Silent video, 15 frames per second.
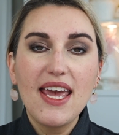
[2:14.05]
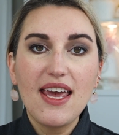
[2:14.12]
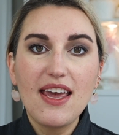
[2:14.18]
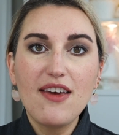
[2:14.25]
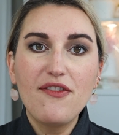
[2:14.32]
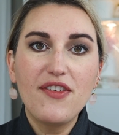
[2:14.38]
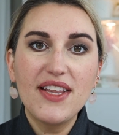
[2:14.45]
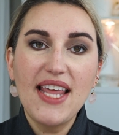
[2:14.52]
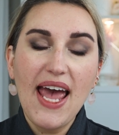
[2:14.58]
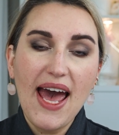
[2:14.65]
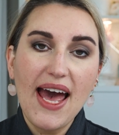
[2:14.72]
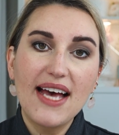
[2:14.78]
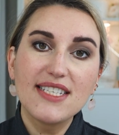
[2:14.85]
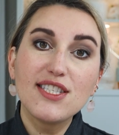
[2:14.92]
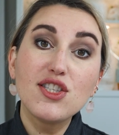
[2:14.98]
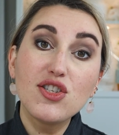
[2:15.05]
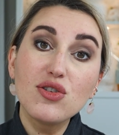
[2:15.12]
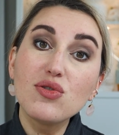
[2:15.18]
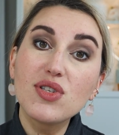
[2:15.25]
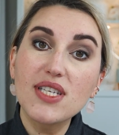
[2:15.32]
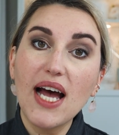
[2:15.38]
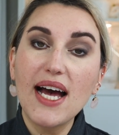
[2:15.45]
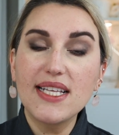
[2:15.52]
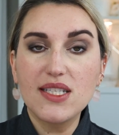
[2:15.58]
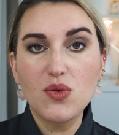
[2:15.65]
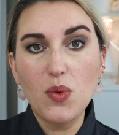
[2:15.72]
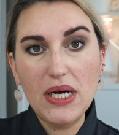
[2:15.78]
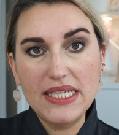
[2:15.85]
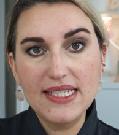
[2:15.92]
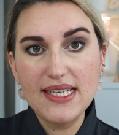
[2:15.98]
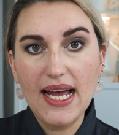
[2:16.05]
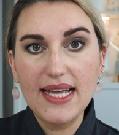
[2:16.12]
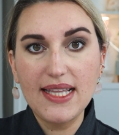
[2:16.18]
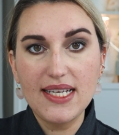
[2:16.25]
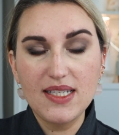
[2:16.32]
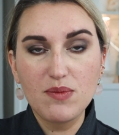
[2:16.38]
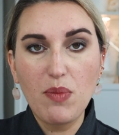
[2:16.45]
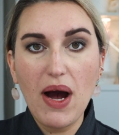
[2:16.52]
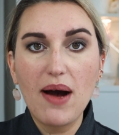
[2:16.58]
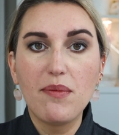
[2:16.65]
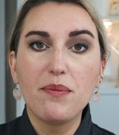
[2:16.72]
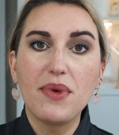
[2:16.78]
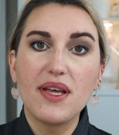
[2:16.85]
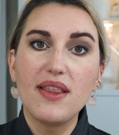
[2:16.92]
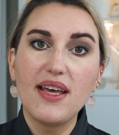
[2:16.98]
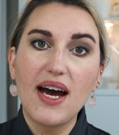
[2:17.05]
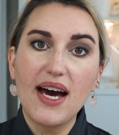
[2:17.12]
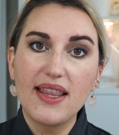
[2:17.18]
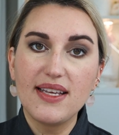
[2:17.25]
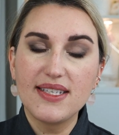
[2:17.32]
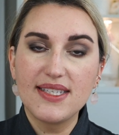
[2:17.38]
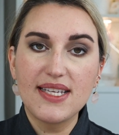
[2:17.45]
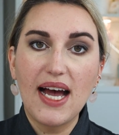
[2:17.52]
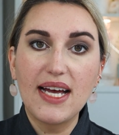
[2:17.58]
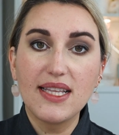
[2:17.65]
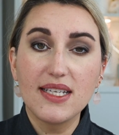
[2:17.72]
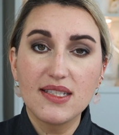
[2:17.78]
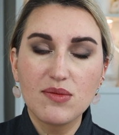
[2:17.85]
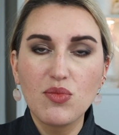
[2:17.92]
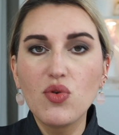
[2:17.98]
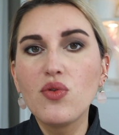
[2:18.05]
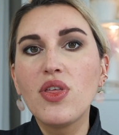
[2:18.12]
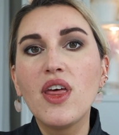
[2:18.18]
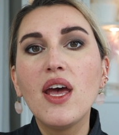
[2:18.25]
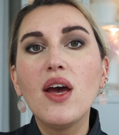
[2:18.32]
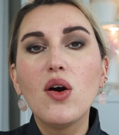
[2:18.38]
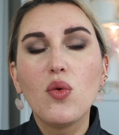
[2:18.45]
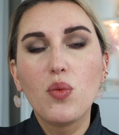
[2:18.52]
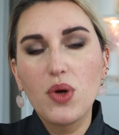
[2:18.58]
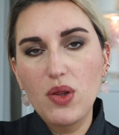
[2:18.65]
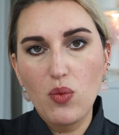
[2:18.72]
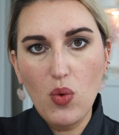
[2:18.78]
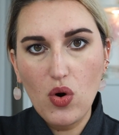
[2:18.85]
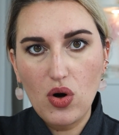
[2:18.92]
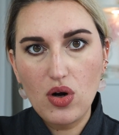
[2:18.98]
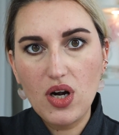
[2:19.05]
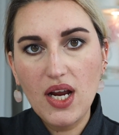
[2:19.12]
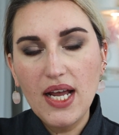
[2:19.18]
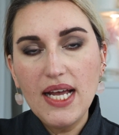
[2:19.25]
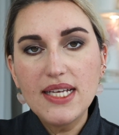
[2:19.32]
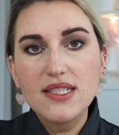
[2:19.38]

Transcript: if it has two sides, one side is bumpy, the other side is smooth, will work.